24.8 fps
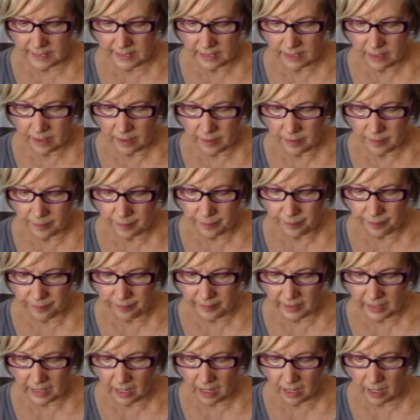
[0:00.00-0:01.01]

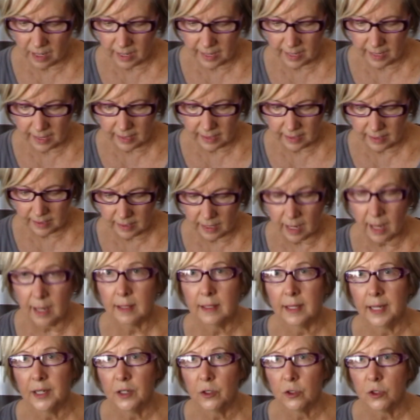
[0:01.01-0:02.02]
um, I, I
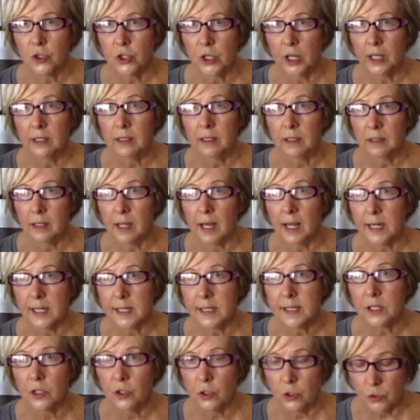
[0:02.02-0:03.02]
like her channel a lot.
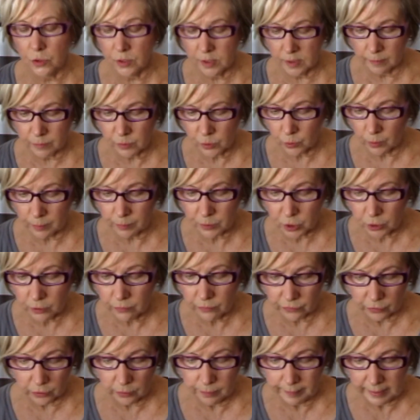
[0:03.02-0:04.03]
It's a new subscription
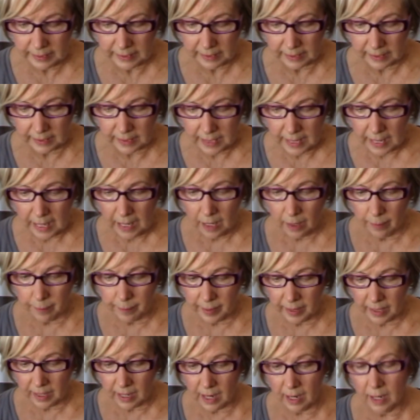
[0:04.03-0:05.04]
for me,
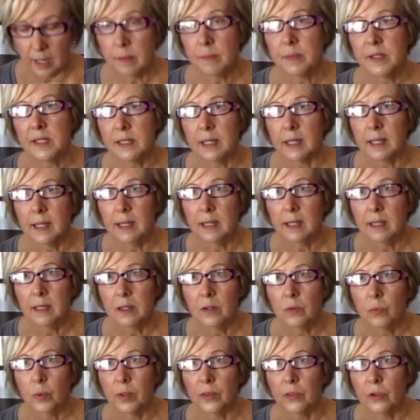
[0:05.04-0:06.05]
but I am
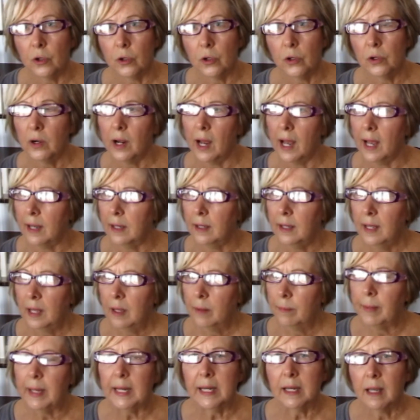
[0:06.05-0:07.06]
sticking with her. I
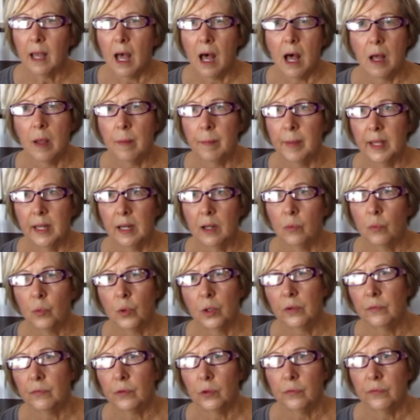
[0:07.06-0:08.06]
made a comment on
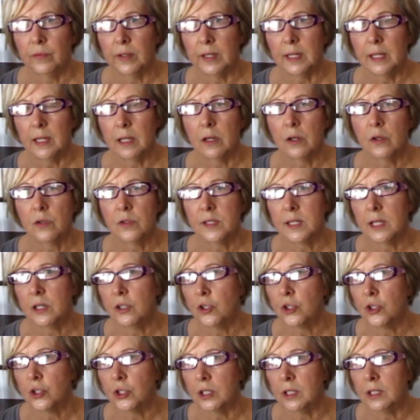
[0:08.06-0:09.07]
one of her videos,
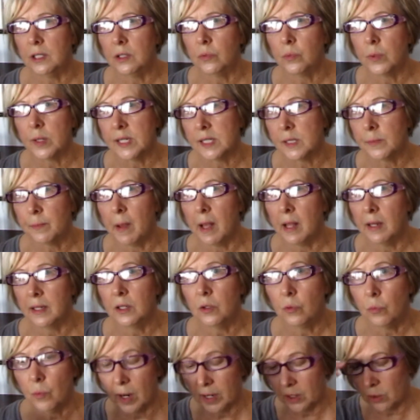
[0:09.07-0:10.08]
and she
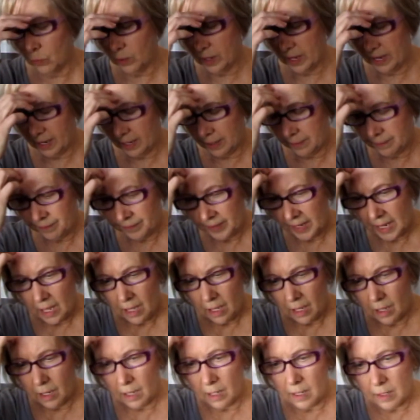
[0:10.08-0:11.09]
responded right away.
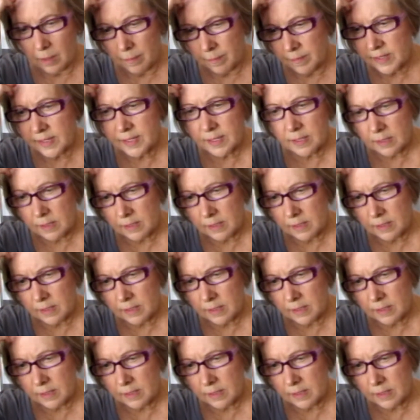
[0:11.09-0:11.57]
Um,